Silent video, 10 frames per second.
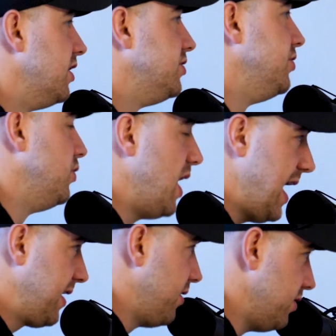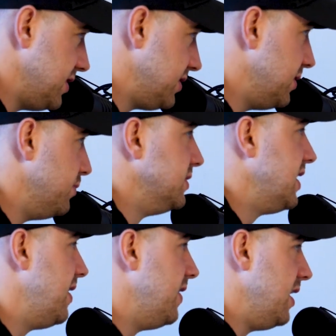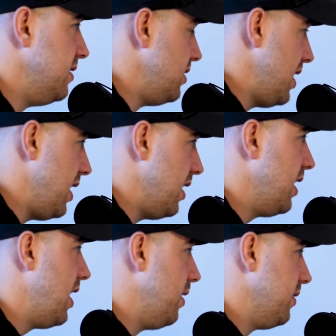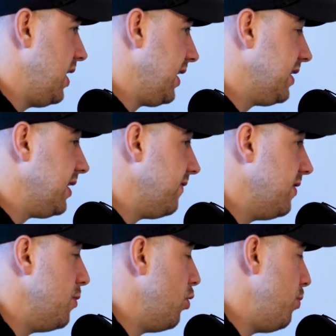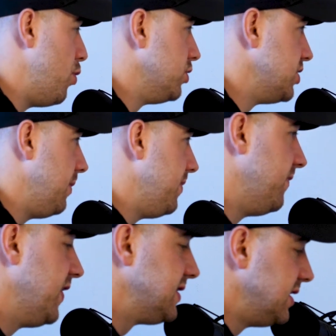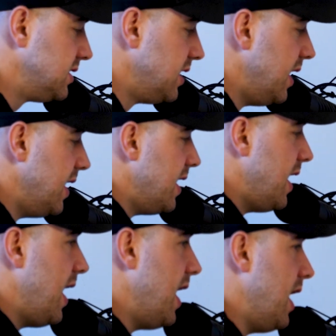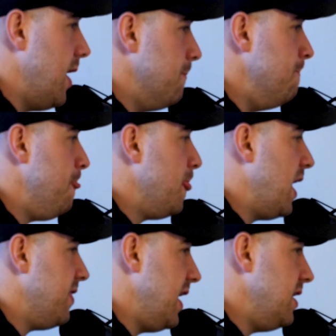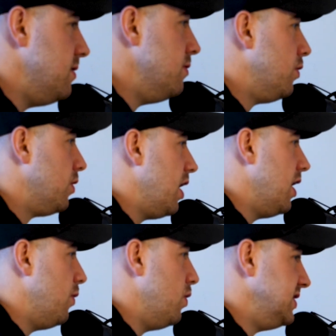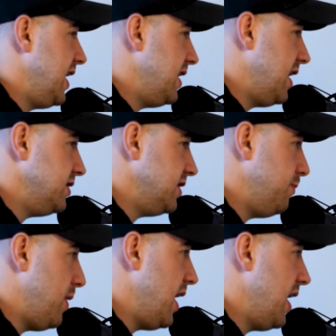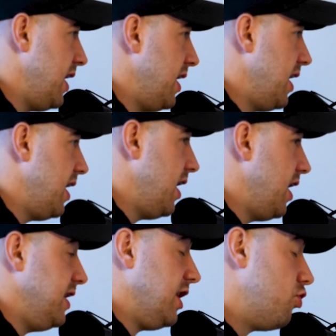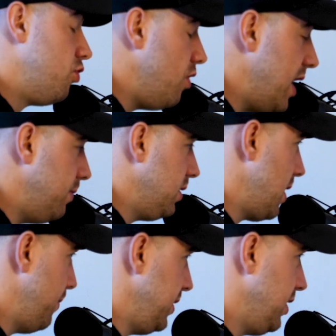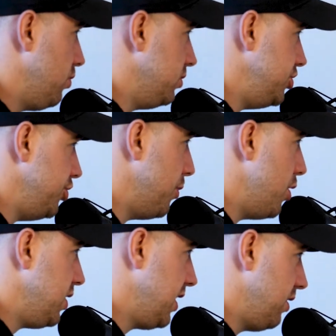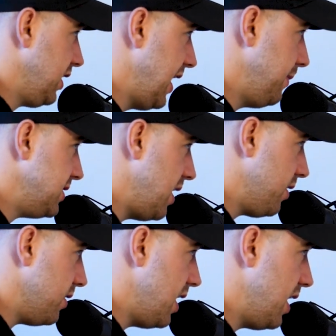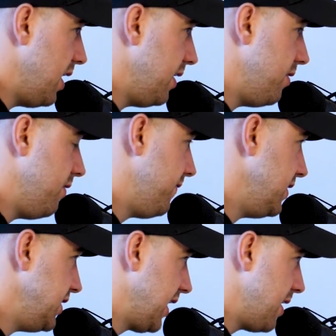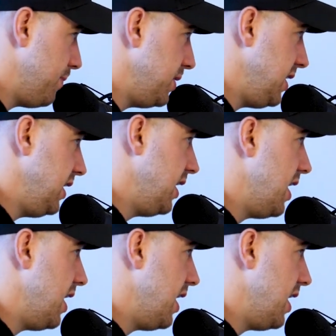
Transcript: to hack their systems and then give them a report to help them fix it. I then was headhunted by an incredible company called Jumo here in Cape Town. They're a fintech company,